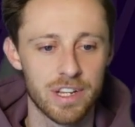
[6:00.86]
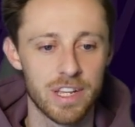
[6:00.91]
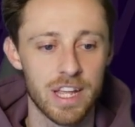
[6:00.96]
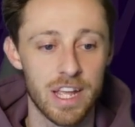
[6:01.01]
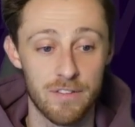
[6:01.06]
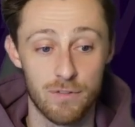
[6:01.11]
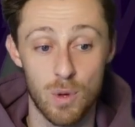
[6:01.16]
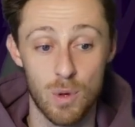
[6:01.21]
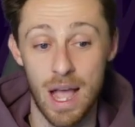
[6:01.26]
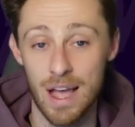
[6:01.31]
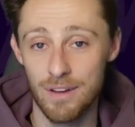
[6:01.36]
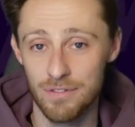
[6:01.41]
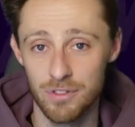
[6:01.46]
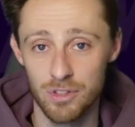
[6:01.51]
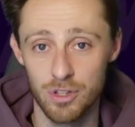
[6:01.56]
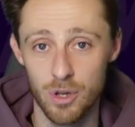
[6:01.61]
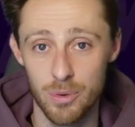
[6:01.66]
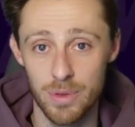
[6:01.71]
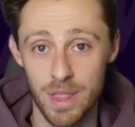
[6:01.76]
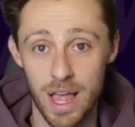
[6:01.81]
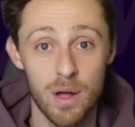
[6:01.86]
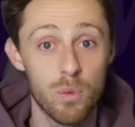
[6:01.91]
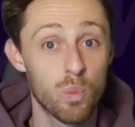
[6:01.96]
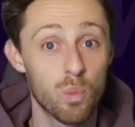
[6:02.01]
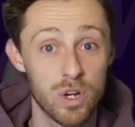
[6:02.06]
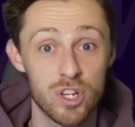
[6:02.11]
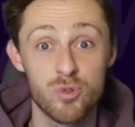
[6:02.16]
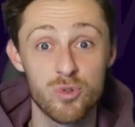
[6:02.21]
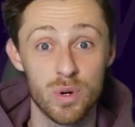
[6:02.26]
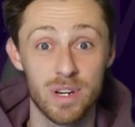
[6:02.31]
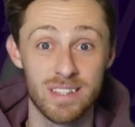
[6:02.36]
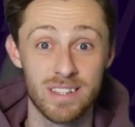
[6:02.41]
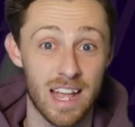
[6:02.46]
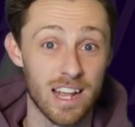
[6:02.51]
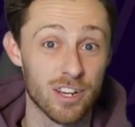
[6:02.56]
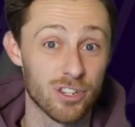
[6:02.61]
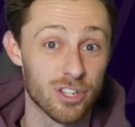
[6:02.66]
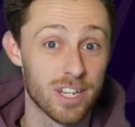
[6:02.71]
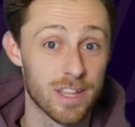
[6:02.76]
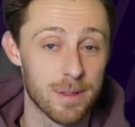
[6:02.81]
if you have to go there, which one is
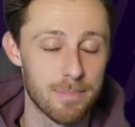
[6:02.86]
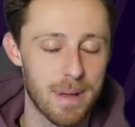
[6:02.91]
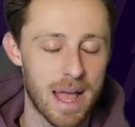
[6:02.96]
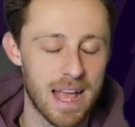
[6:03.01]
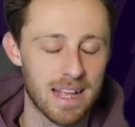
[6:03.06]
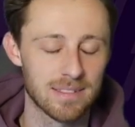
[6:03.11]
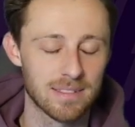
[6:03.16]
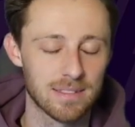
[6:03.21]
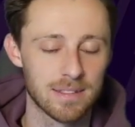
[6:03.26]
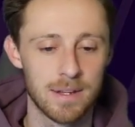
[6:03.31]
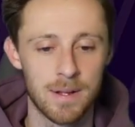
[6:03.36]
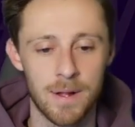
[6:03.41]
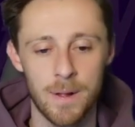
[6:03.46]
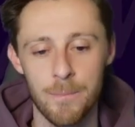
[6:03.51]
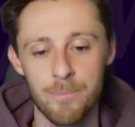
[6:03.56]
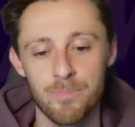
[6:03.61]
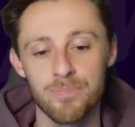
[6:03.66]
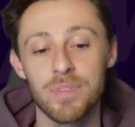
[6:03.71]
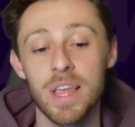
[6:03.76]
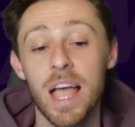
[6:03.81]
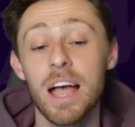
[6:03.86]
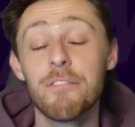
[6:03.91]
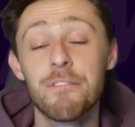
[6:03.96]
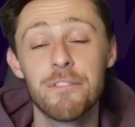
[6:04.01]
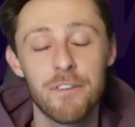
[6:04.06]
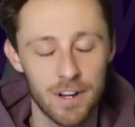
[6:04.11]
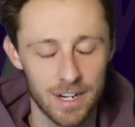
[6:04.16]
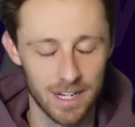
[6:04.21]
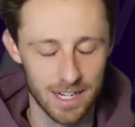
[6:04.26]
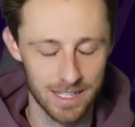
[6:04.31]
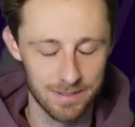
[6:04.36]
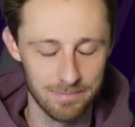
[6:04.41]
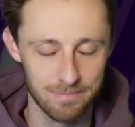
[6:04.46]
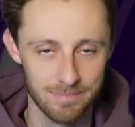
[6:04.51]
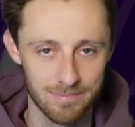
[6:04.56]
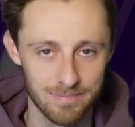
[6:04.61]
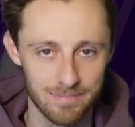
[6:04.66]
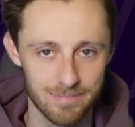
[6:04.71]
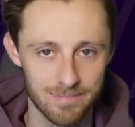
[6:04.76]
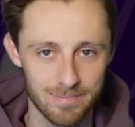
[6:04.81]
actually the best. And finally,
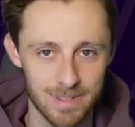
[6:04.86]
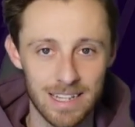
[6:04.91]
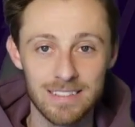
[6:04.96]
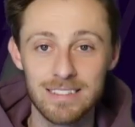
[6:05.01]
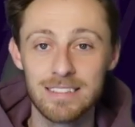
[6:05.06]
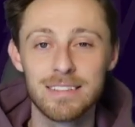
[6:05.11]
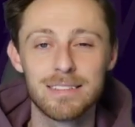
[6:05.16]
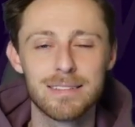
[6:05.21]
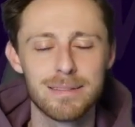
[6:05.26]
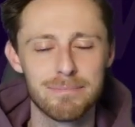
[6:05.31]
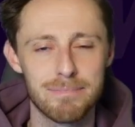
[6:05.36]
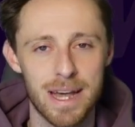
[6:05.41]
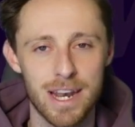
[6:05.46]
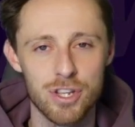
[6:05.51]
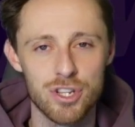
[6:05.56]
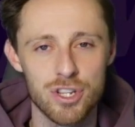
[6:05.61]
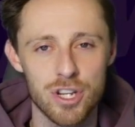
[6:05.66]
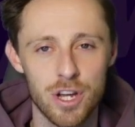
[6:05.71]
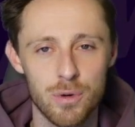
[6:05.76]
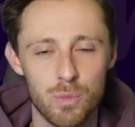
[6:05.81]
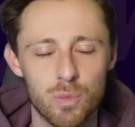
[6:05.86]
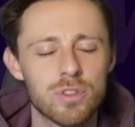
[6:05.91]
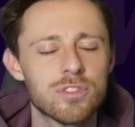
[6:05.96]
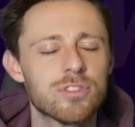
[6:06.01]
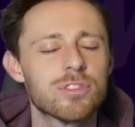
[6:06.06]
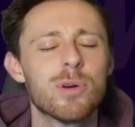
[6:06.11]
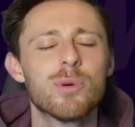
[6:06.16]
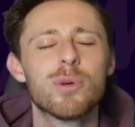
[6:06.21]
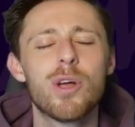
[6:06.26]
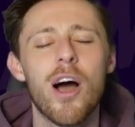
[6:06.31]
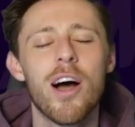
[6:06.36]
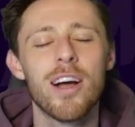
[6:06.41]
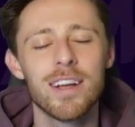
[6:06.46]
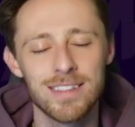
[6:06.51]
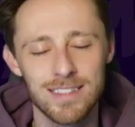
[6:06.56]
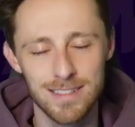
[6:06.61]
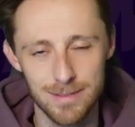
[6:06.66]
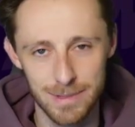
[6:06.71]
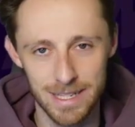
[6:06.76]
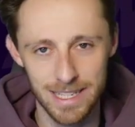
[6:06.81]
assistant manager was so kind
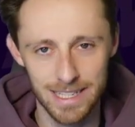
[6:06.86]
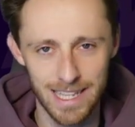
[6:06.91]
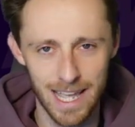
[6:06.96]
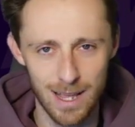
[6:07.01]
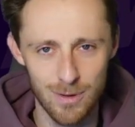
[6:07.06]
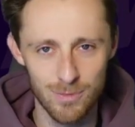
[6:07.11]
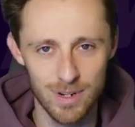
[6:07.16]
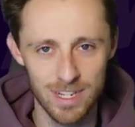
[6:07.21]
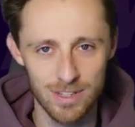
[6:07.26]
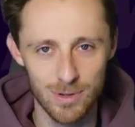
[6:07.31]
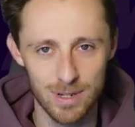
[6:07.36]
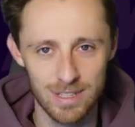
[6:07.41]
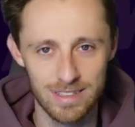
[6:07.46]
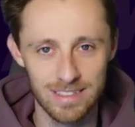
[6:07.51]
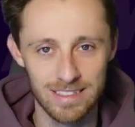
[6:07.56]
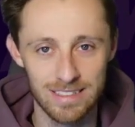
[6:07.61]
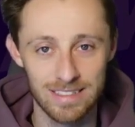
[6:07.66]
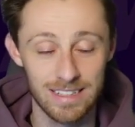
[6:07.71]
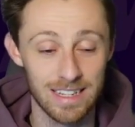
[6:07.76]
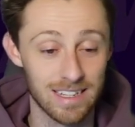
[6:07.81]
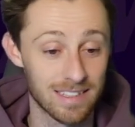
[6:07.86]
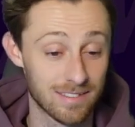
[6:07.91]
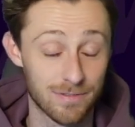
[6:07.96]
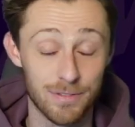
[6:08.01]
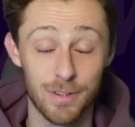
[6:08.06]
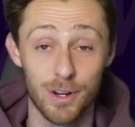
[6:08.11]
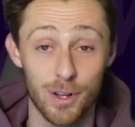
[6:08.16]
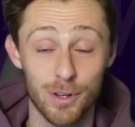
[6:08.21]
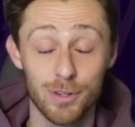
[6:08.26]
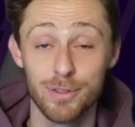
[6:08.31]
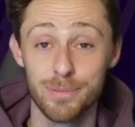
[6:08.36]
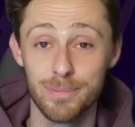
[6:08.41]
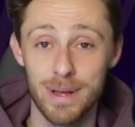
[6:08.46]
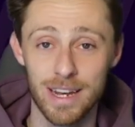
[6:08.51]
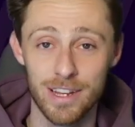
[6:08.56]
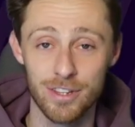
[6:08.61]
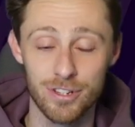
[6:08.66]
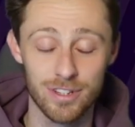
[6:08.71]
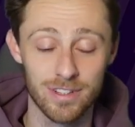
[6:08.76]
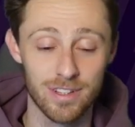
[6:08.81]
to me in game week 26 for a lot of
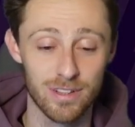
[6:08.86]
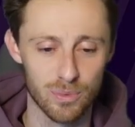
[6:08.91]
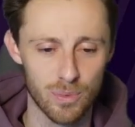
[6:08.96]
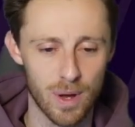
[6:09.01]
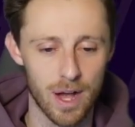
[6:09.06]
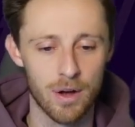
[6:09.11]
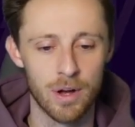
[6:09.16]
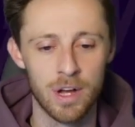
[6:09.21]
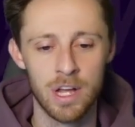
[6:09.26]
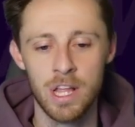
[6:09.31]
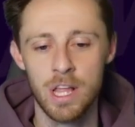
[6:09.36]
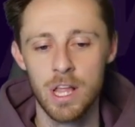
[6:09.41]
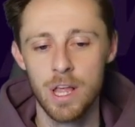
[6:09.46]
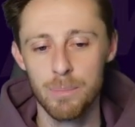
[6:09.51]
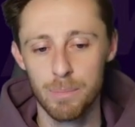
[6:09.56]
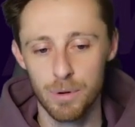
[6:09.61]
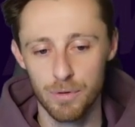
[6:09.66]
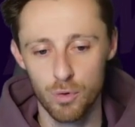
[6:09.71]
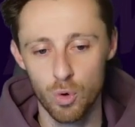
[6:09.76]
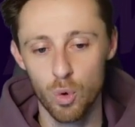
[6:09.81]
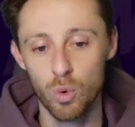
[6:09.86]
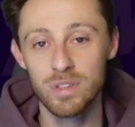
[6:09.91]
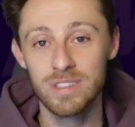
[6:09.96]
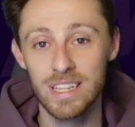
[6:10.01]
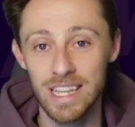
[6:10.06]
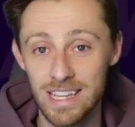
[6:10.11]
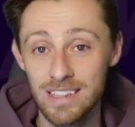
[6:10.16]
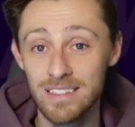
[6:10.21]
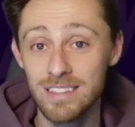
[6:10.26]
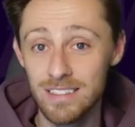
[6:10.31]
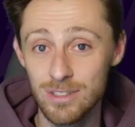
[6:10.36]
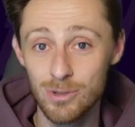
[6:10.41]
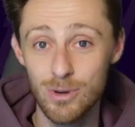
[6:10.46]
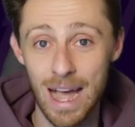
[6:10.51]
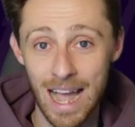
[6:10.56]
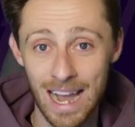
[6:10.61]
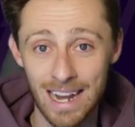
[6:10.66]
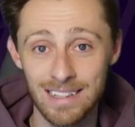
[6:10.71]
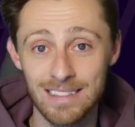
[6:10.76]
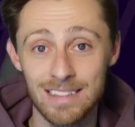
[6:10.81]
managers as well. But of course, it is still
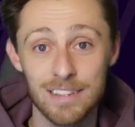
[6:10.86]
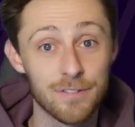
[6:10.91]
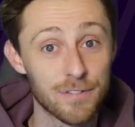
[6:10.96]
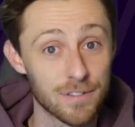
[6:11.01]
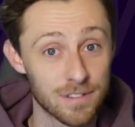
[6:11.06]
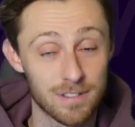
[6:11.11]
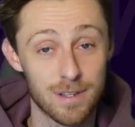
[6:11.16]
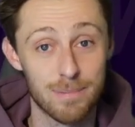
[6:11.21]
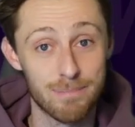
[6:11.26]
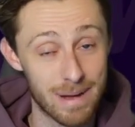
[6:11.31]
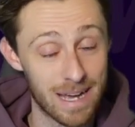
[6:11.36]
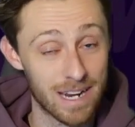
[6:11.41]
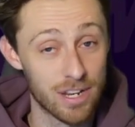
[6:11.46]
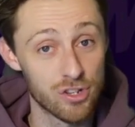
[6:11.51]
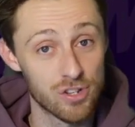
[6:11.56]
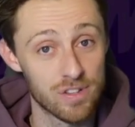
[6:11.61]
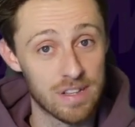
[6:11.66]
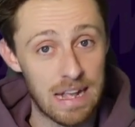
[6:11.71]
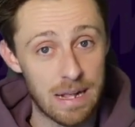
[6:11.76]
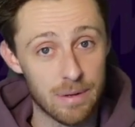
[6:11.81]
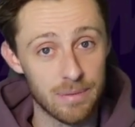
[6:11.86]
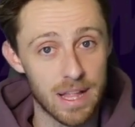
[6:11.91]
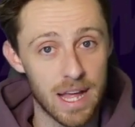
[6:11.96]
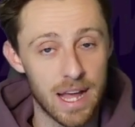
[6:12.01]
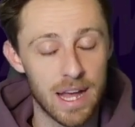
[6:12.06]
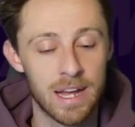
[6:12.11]
active for some managers out there.